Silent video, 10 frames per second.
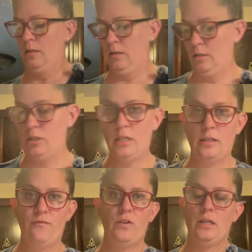I just had to
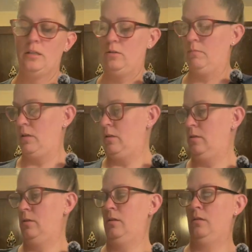find it on my
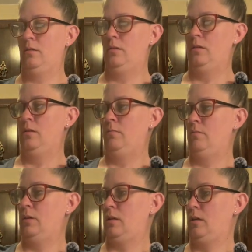
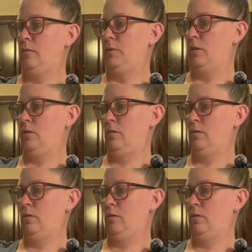cup here.